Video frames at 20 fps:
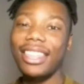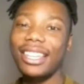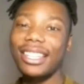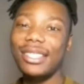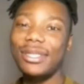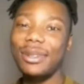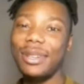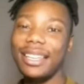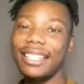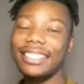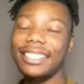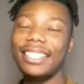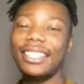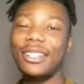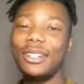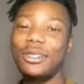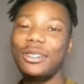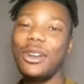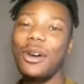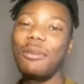This week's
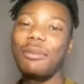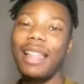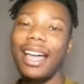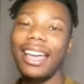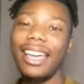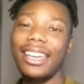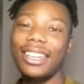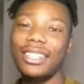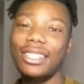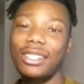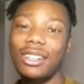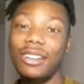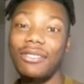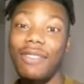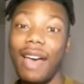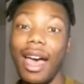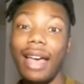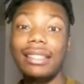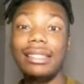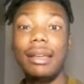little known Black History
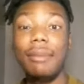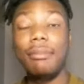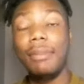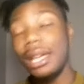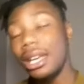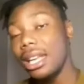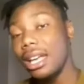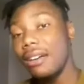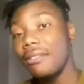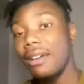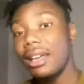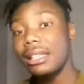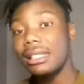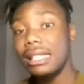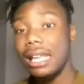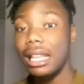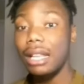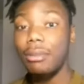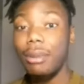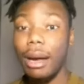Facts. Many of
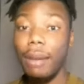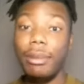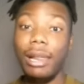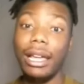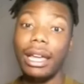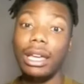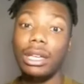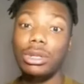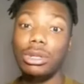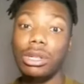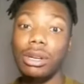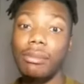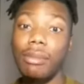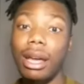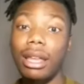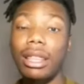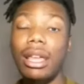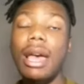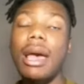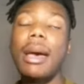us celebrate Black History
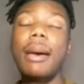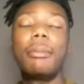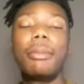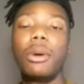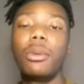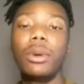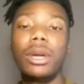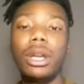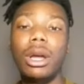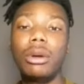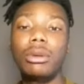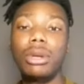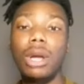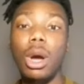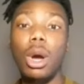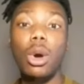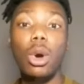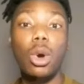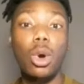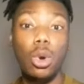Month, but we don't
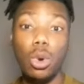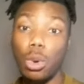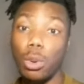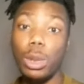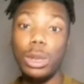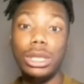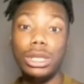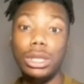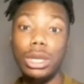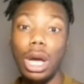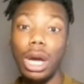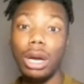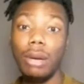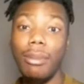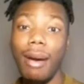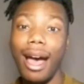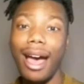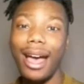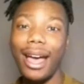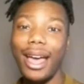know who it was
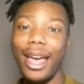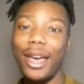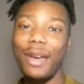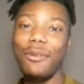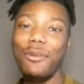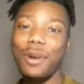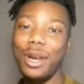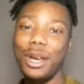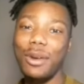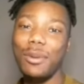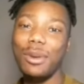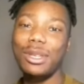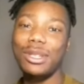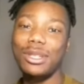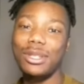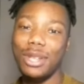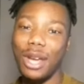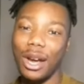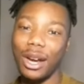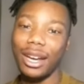started by and when it
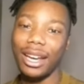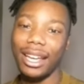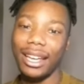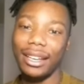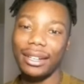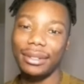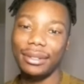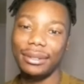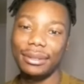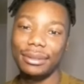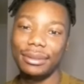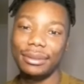was started.